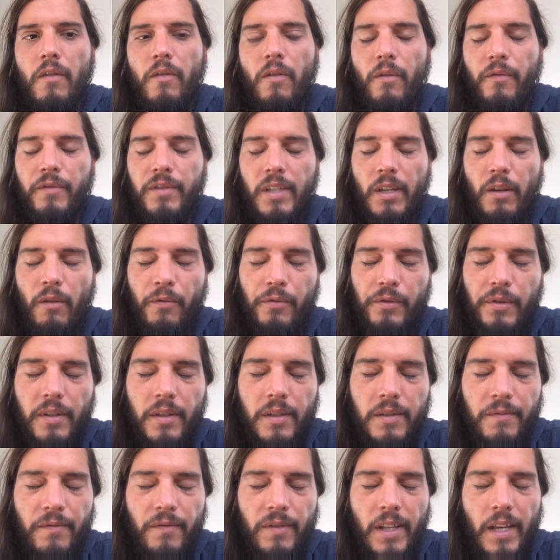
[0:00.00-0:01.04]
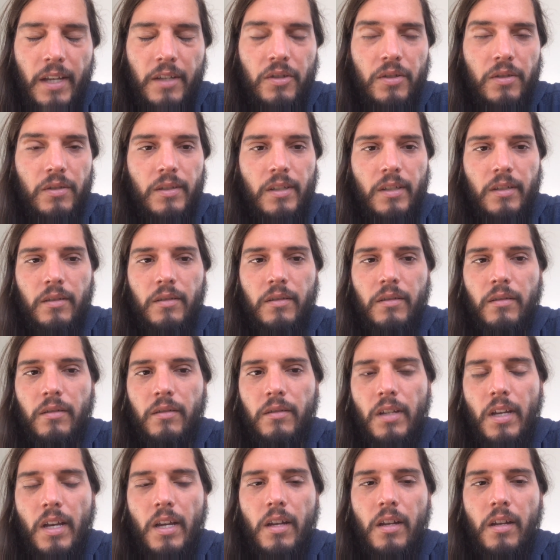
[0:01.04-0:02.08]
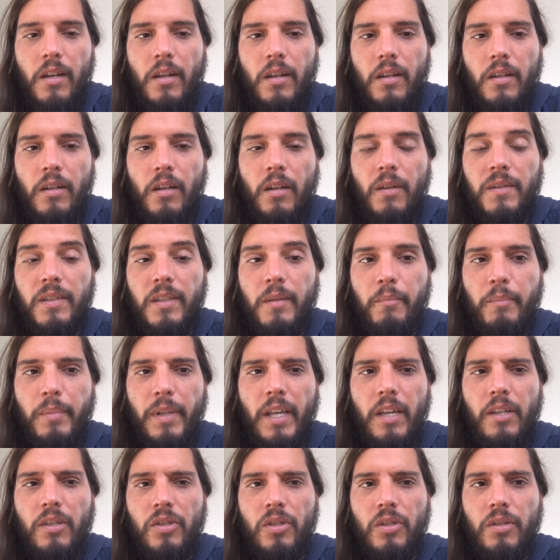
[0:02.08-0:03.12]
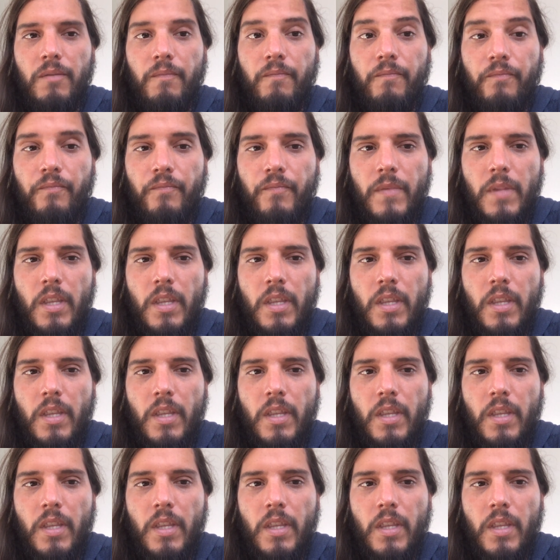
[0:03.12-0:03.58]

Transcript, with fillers: of self-reflection and uh, contemplation.